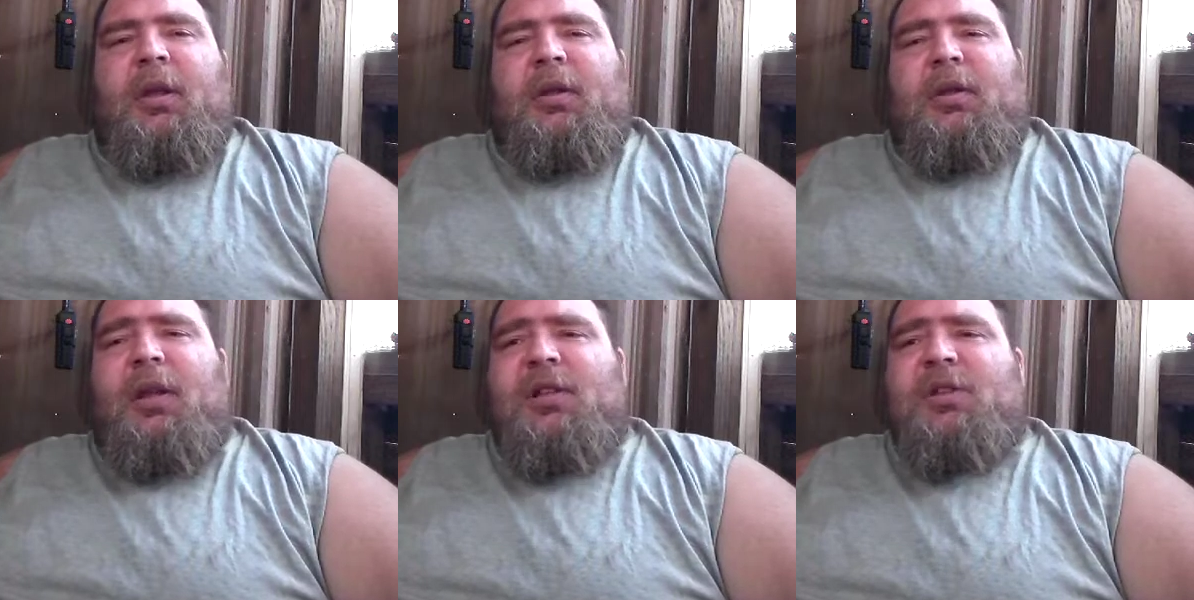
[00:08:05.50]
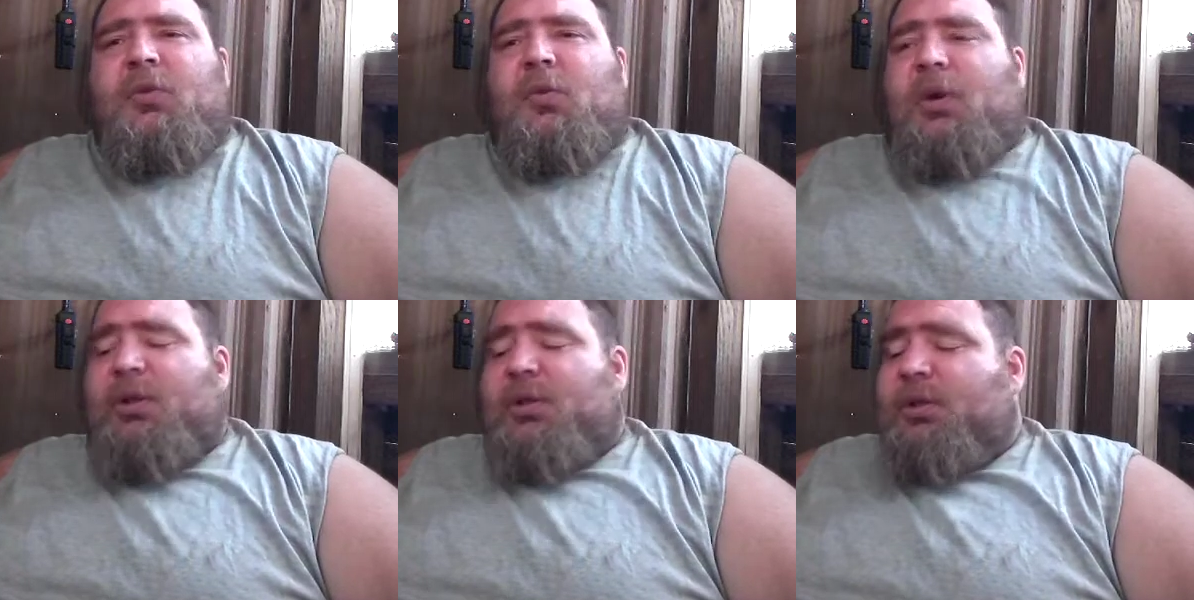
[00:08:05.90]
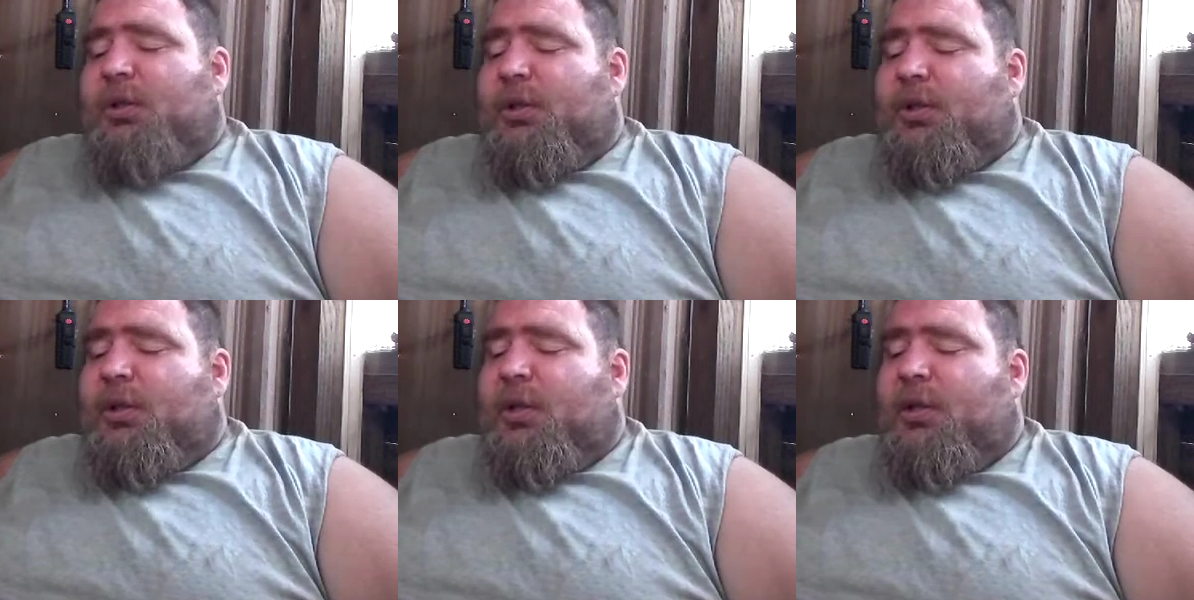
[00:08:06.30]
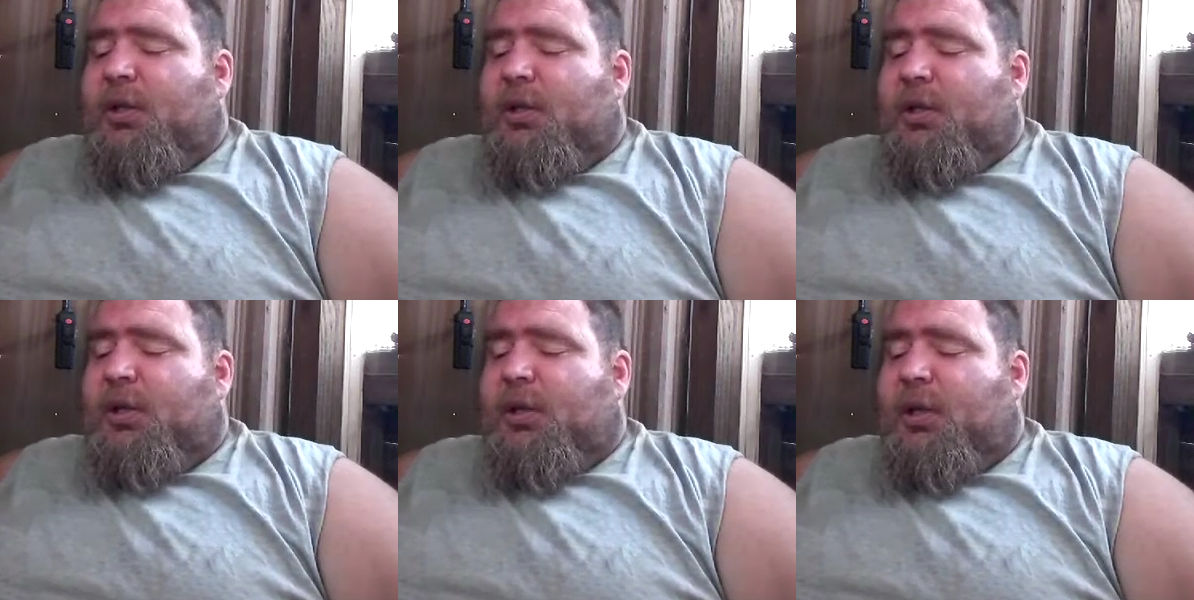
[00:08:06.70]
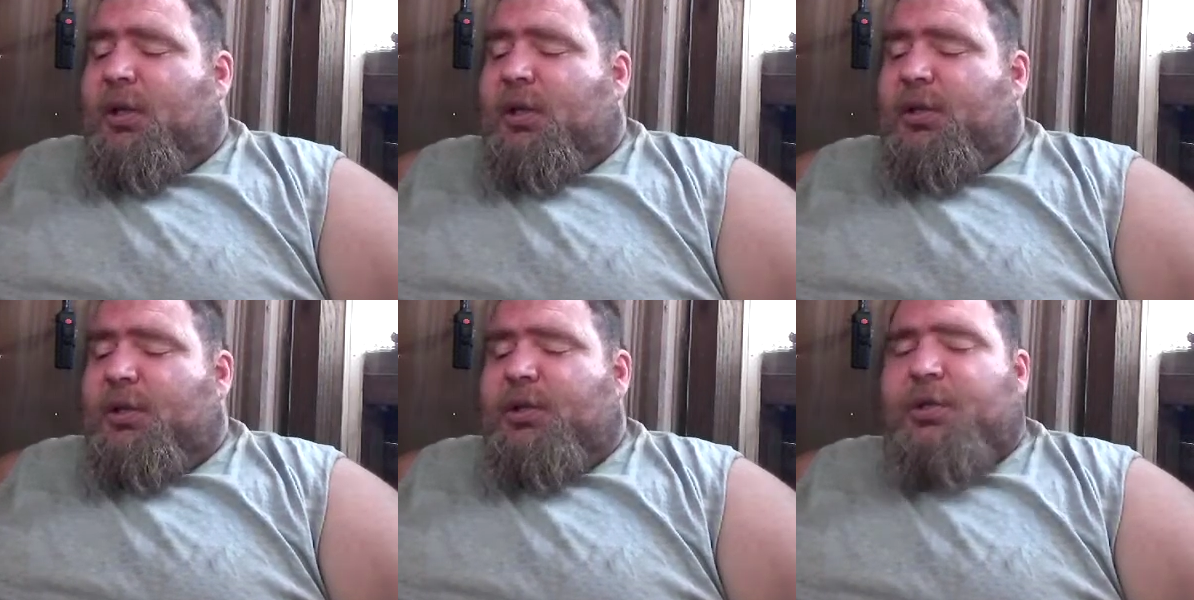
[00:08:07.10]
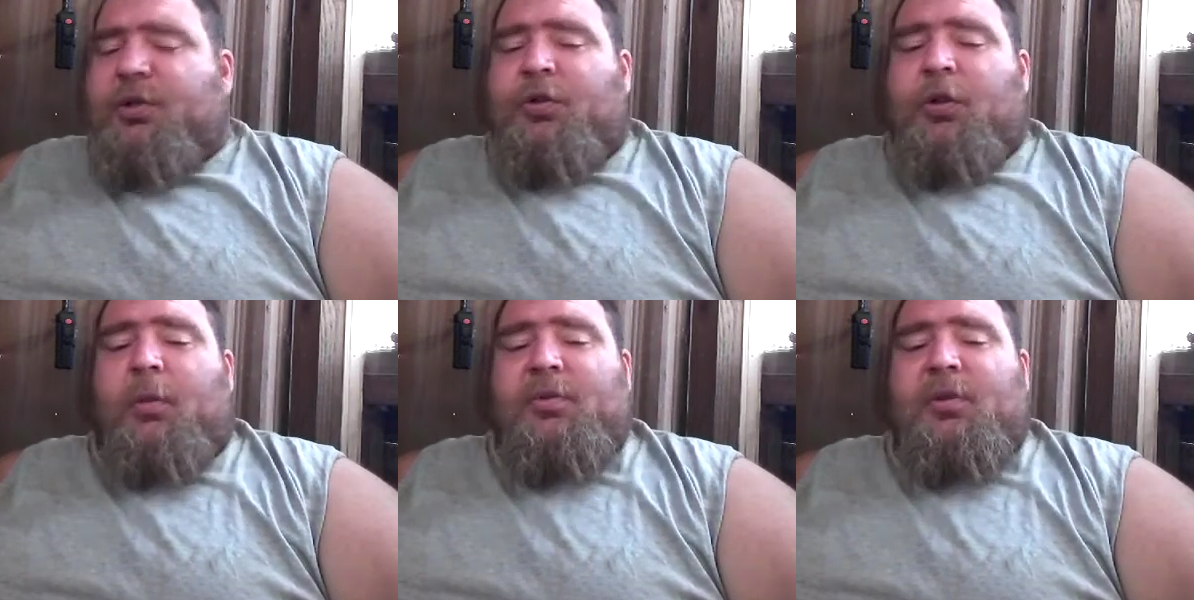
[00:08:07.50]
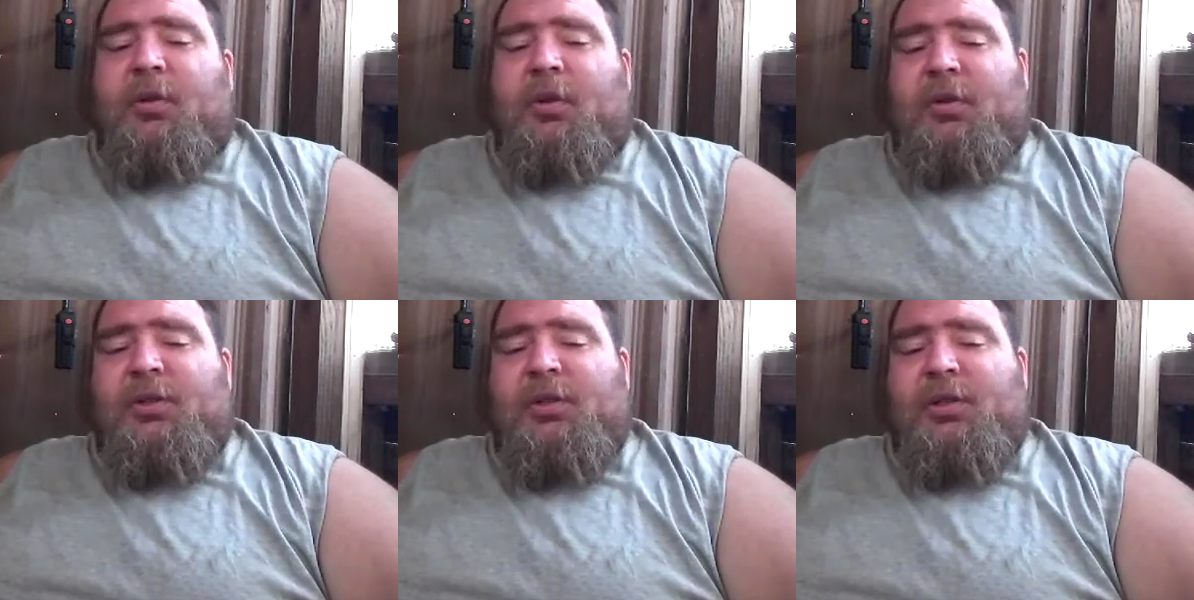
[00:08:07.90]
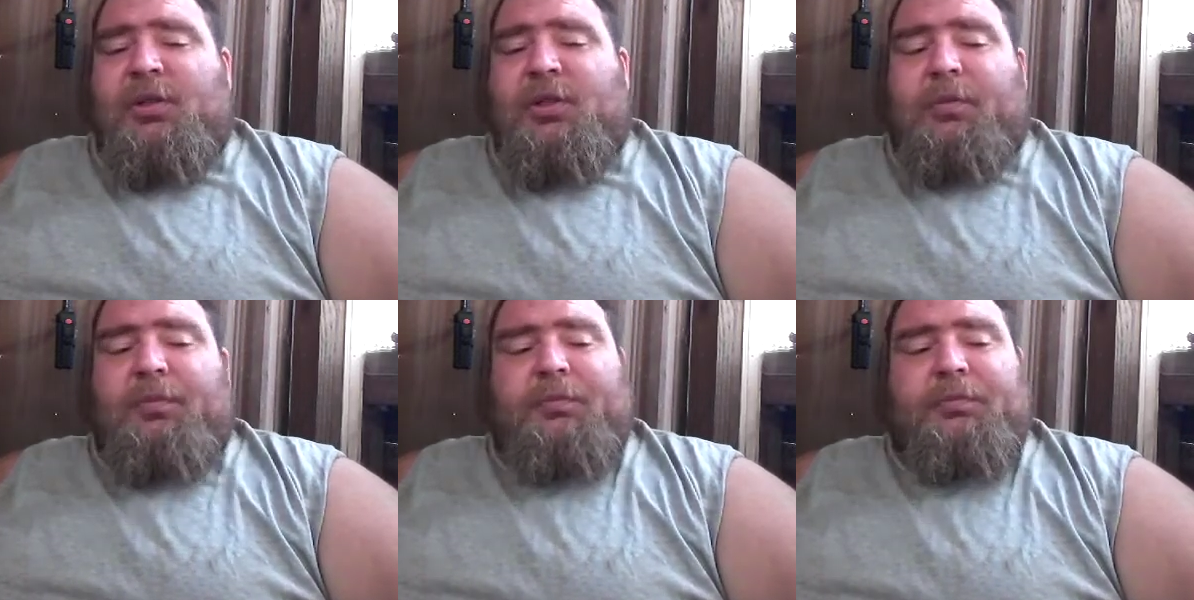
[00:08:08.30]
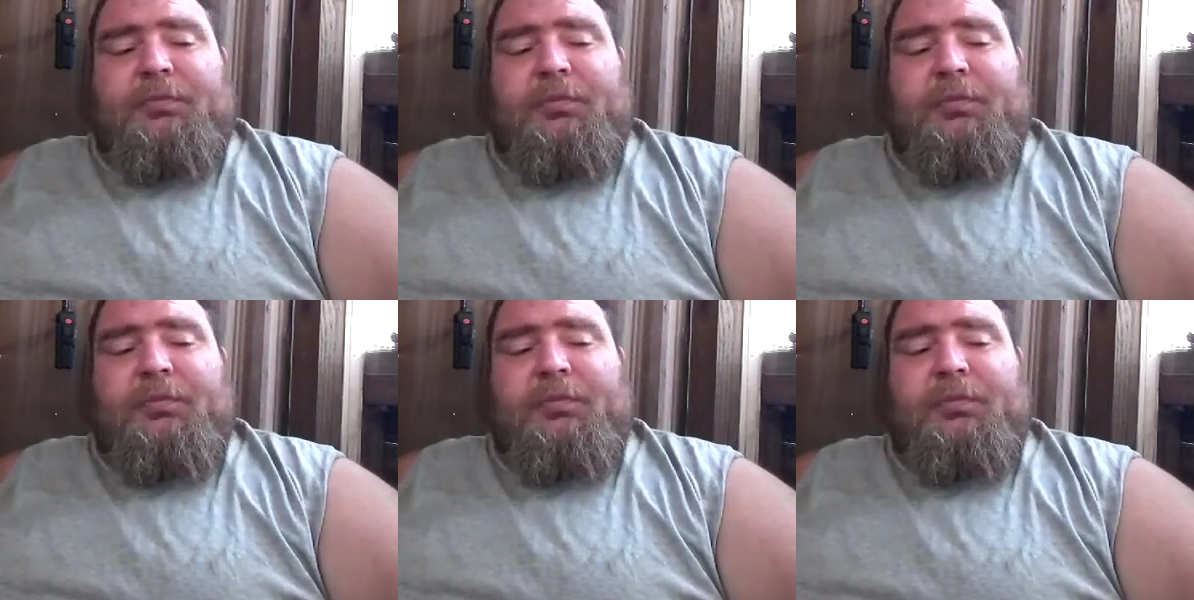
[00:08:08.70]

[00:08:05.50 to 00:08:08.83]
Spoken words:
Next question is Trump's alert system